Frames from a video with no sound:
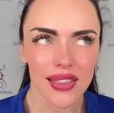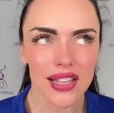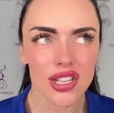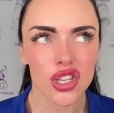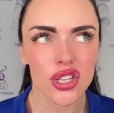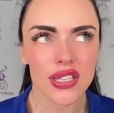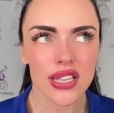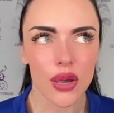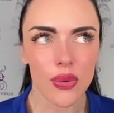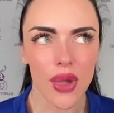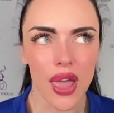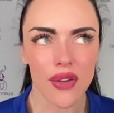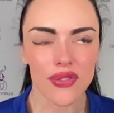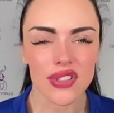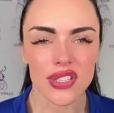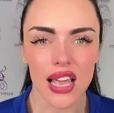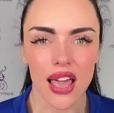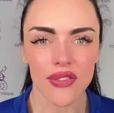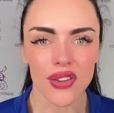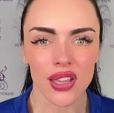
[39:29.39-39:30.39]
let's just say we
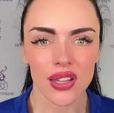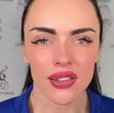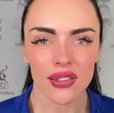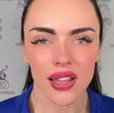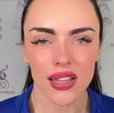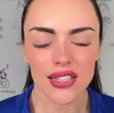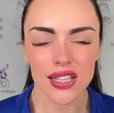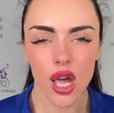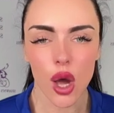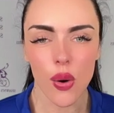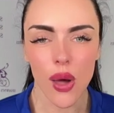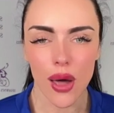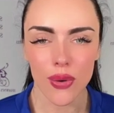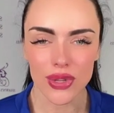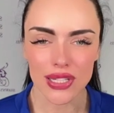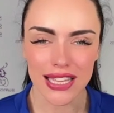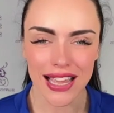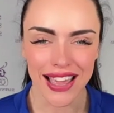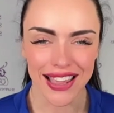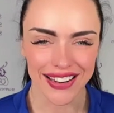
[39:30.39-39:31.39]
have seven, let's go
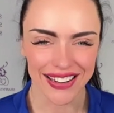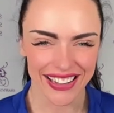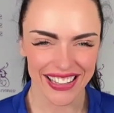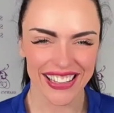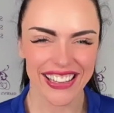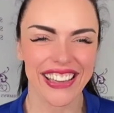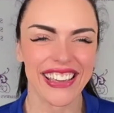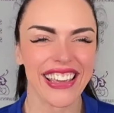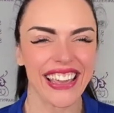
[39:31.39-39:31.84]
out with 10.